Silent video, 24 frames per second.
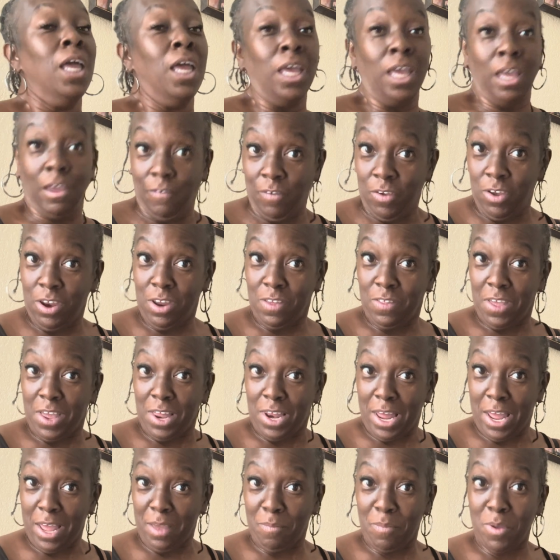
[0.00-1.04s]
if you're anything
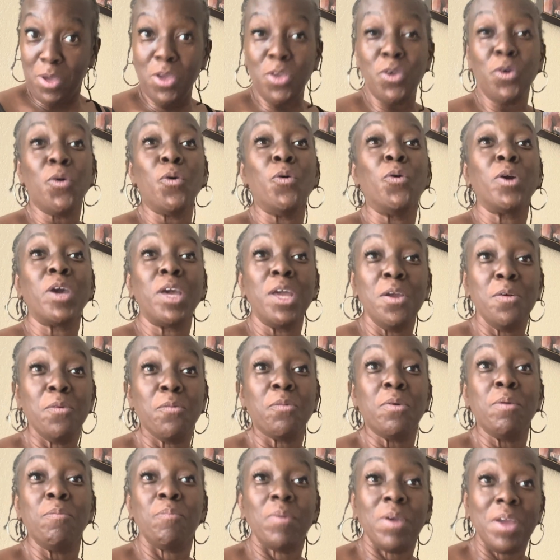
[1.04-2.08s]
like me, you're going to keep
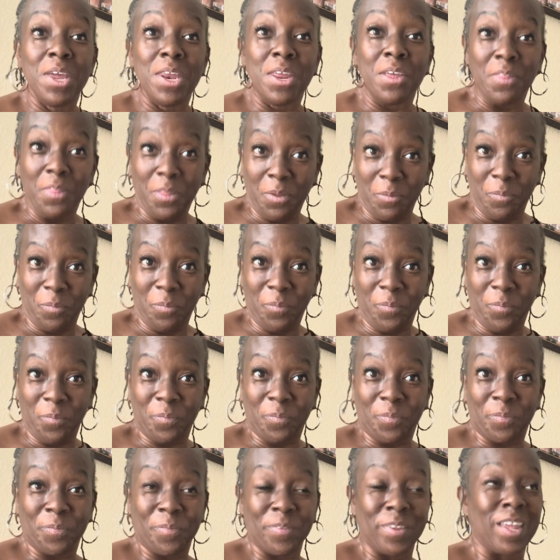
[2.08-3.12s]
repeating them.
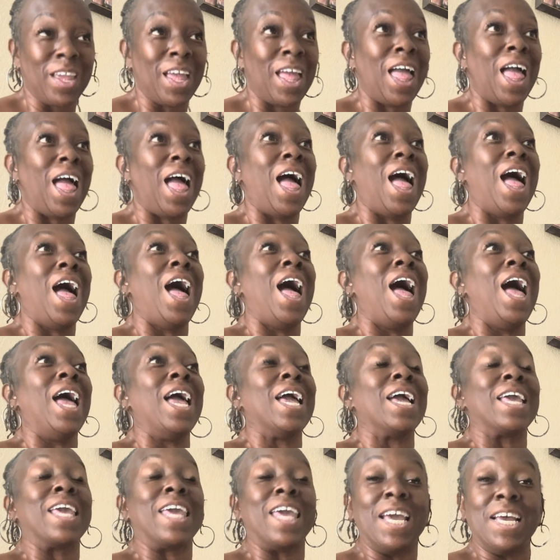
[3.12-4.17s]

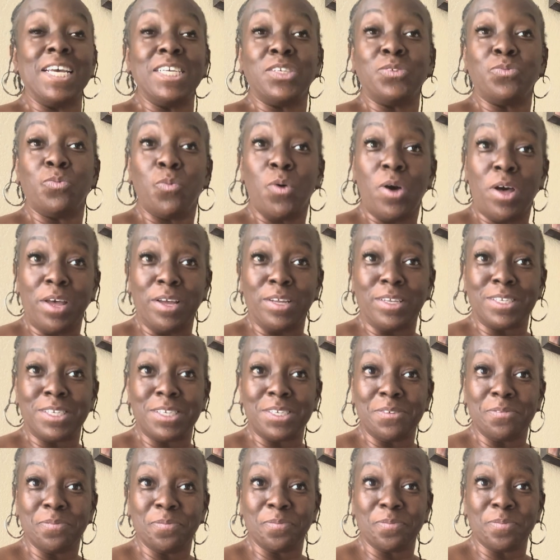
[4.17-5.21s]
Guess what?
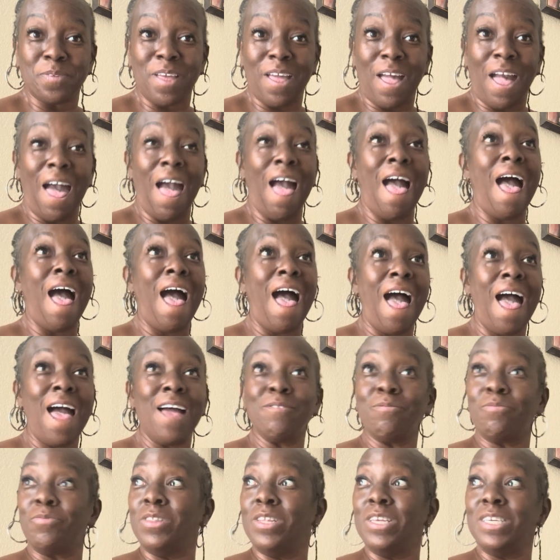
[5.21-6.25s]

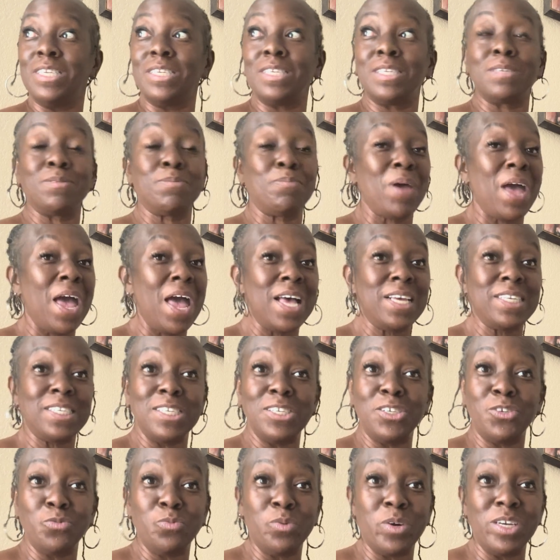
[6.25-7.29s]
This past
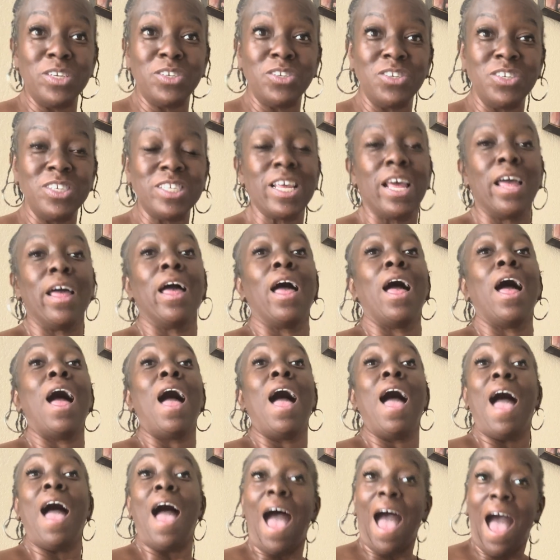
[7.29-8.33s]
situations,
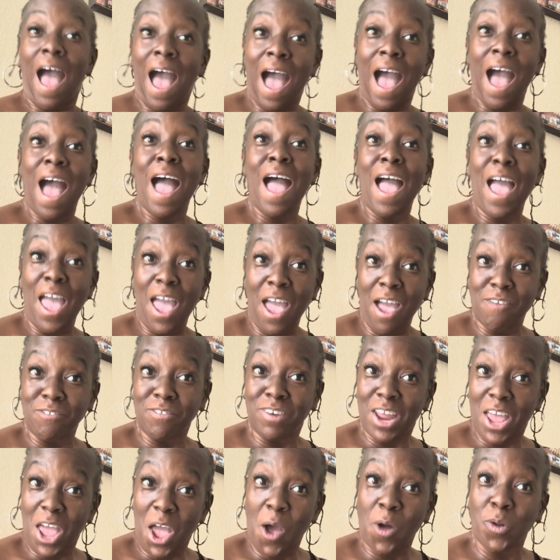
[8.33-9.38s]
I have
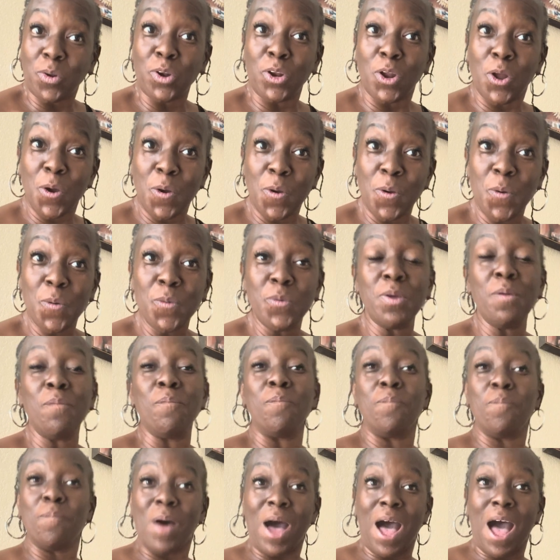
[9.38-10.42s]
now learned
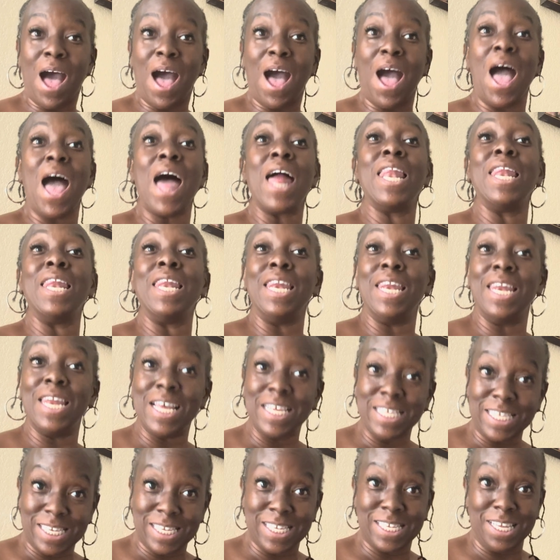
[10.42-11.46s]
my
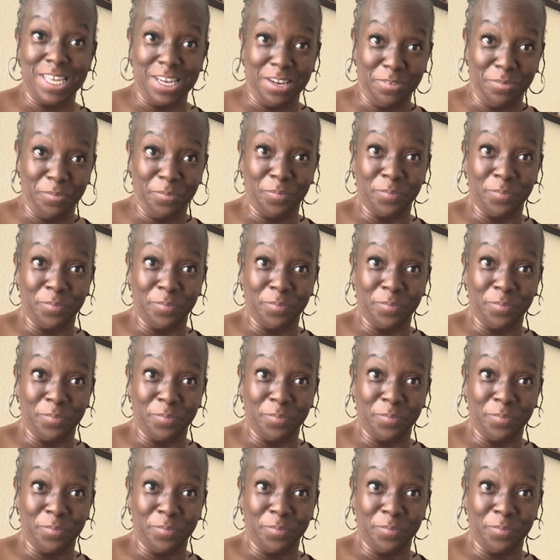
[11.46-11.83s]
lesson.